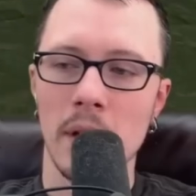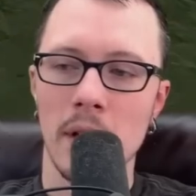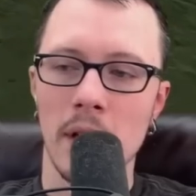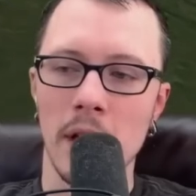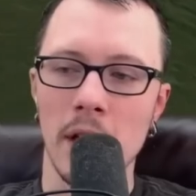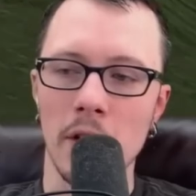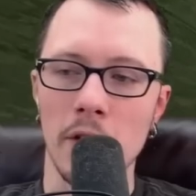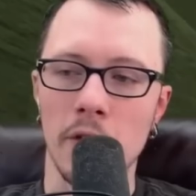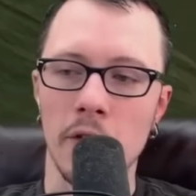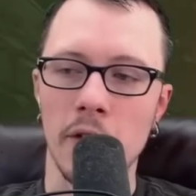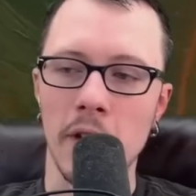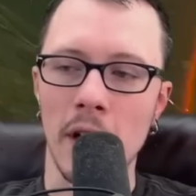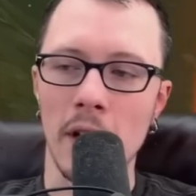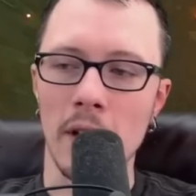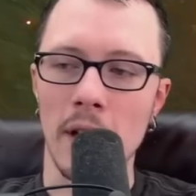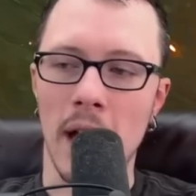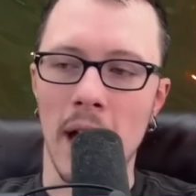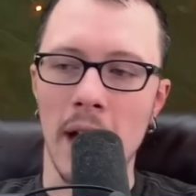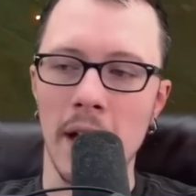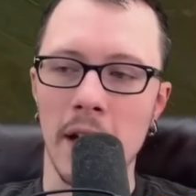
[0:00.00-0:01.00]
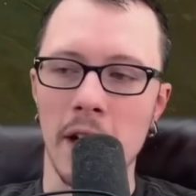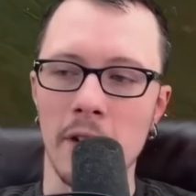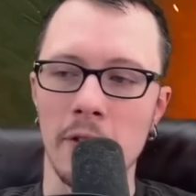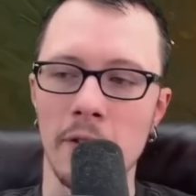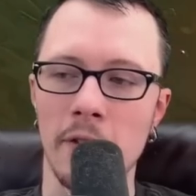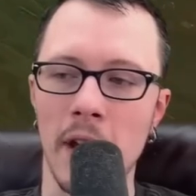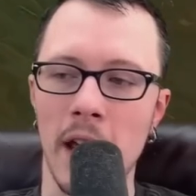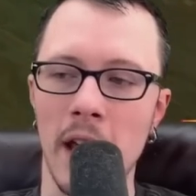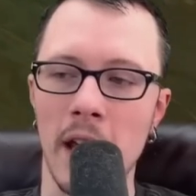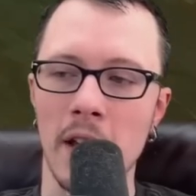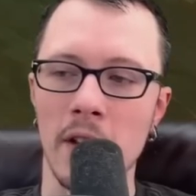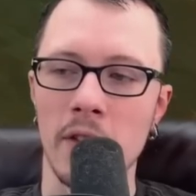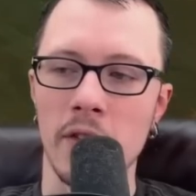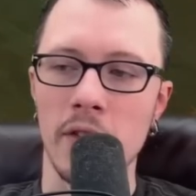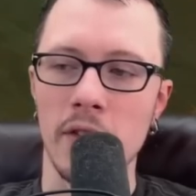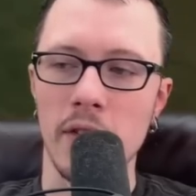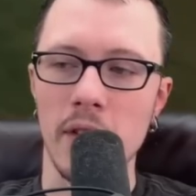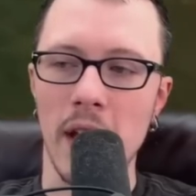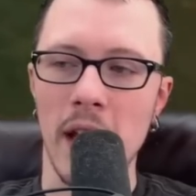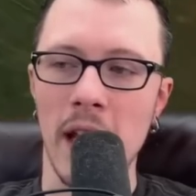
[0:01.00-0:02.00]
He'll still lie to your
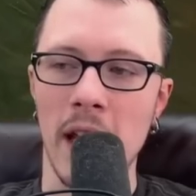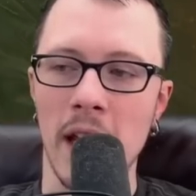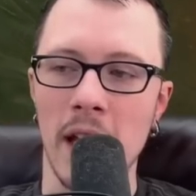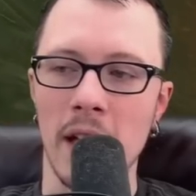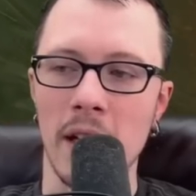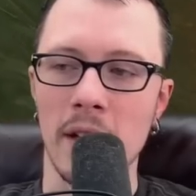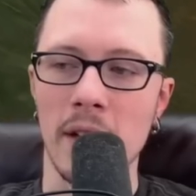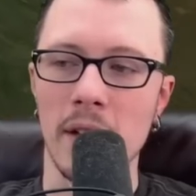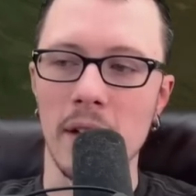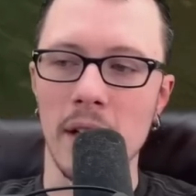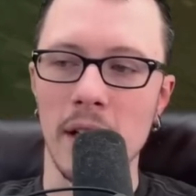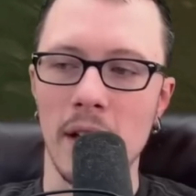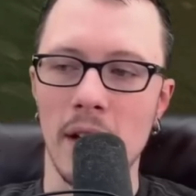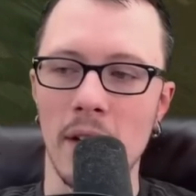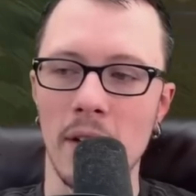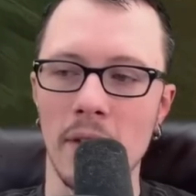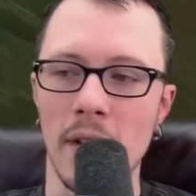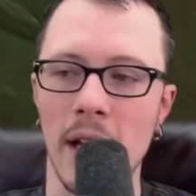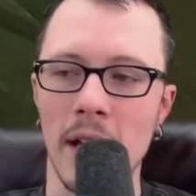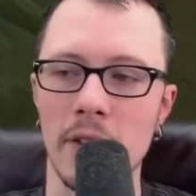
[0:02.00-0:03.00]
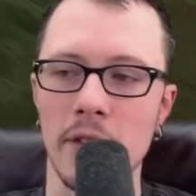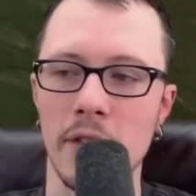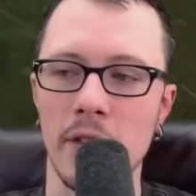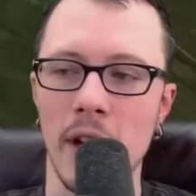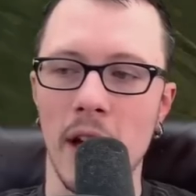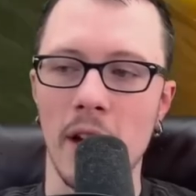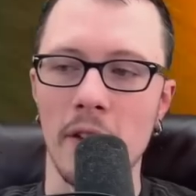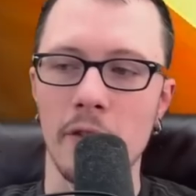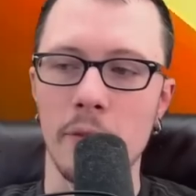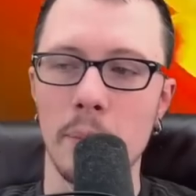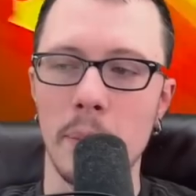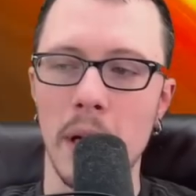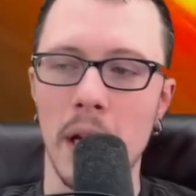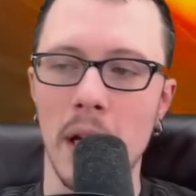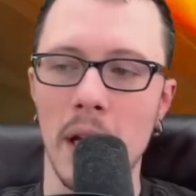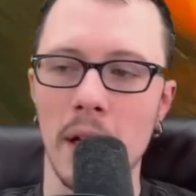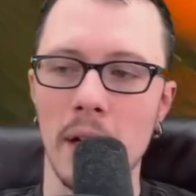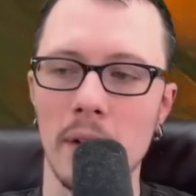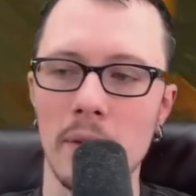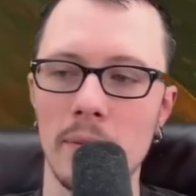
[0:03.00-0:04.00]
face and all of that stuff,
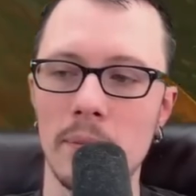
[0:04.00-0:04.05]
but